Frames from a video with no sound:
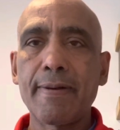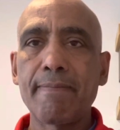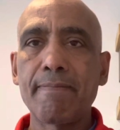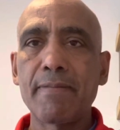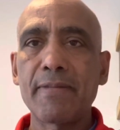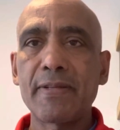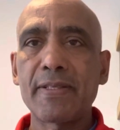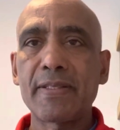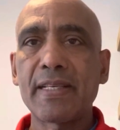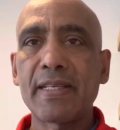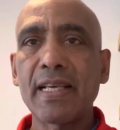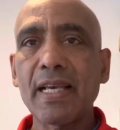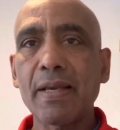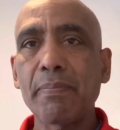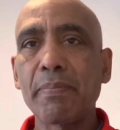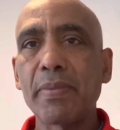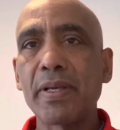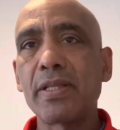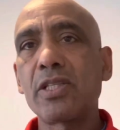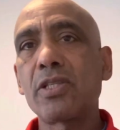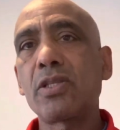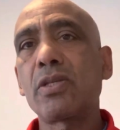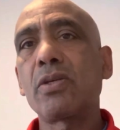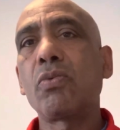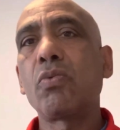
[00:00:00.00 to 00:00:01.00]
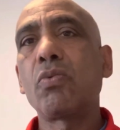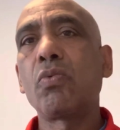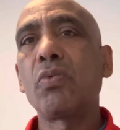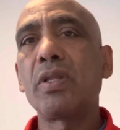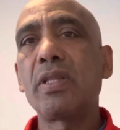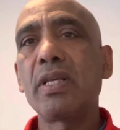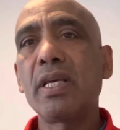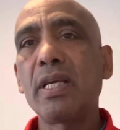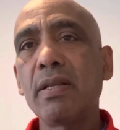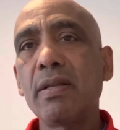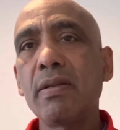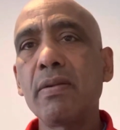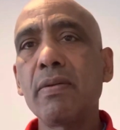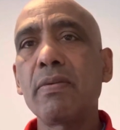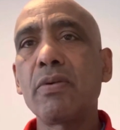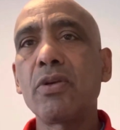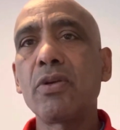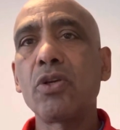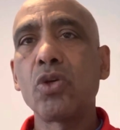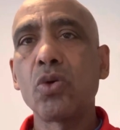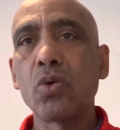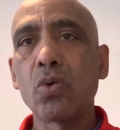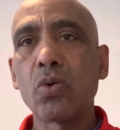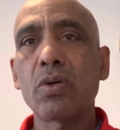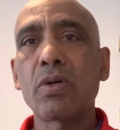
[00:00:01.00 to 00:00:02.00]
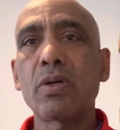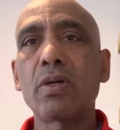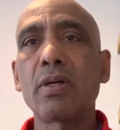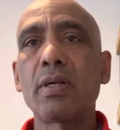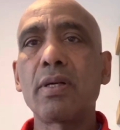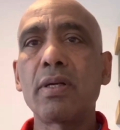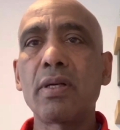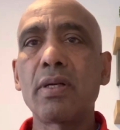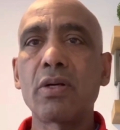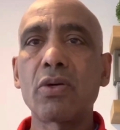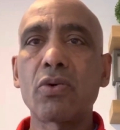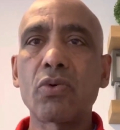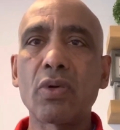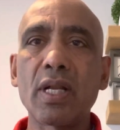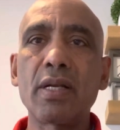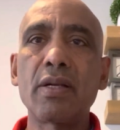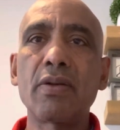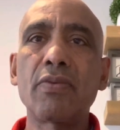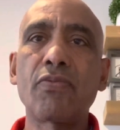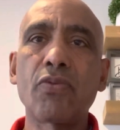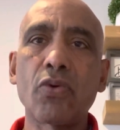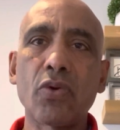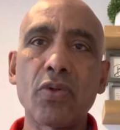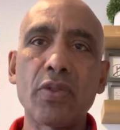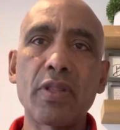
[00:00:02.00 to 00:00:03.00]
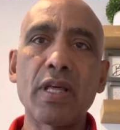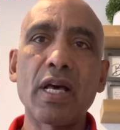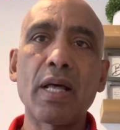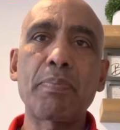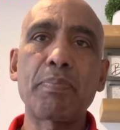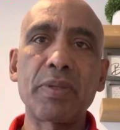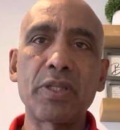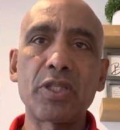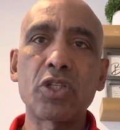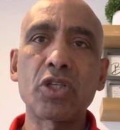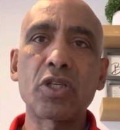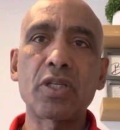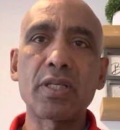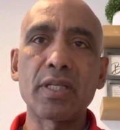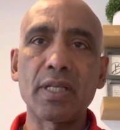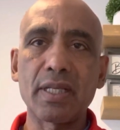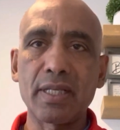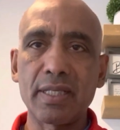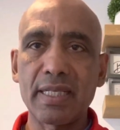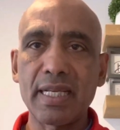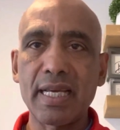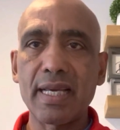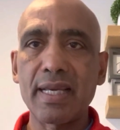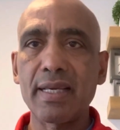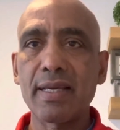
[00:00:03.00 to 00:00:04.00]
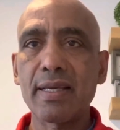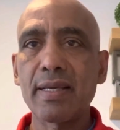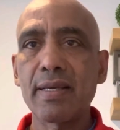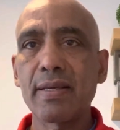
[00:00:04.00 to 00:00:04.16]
segments within your run for that particular day.